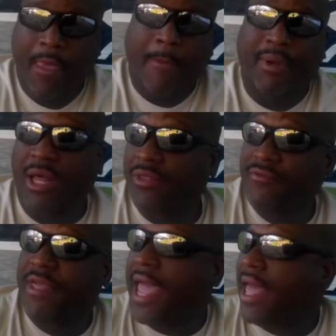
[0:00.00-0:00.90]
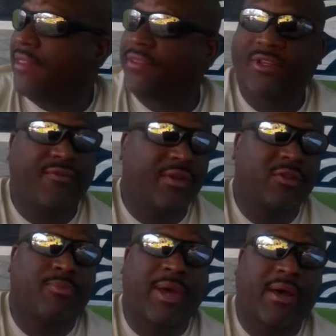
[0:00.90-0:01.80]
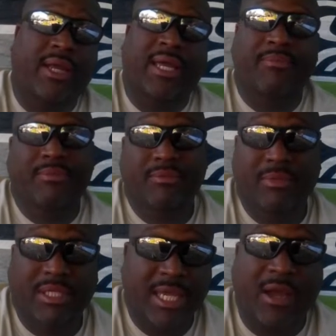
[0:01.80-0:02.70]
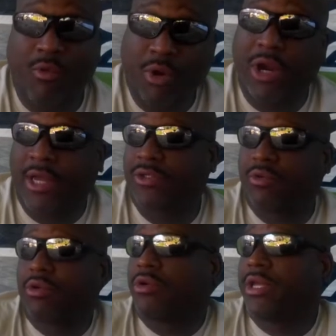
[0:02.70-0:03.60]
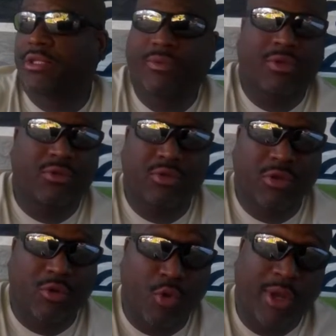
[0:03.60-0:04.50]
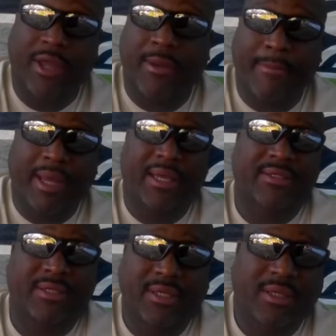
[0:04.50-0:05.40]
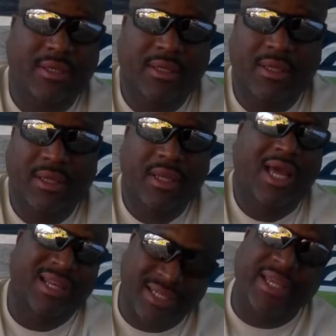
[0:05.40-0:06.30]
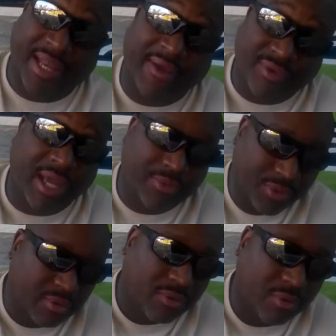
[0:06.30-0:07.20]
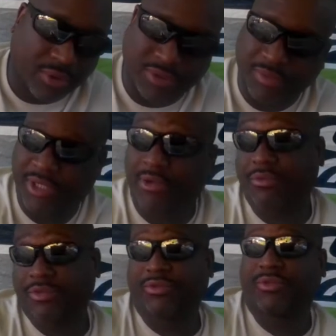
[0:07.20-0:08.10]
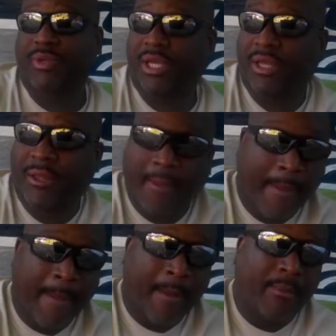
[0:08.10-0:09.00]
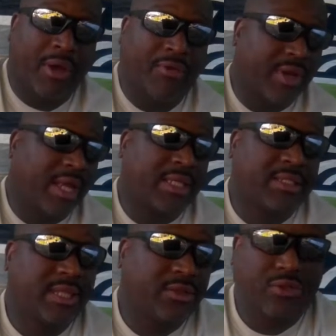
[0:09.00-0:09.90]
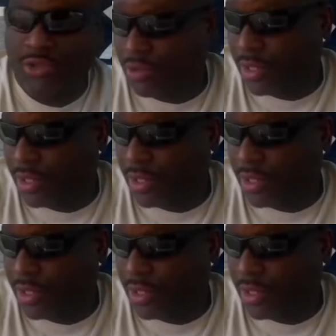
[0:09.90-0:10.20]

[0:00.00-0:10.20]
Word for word: But other than that, this video is about, I got my tackle warehouse order in, so we're gonna do a little quick unboxing. I did have time to order some gear, which was sweet. But other than that, let's get to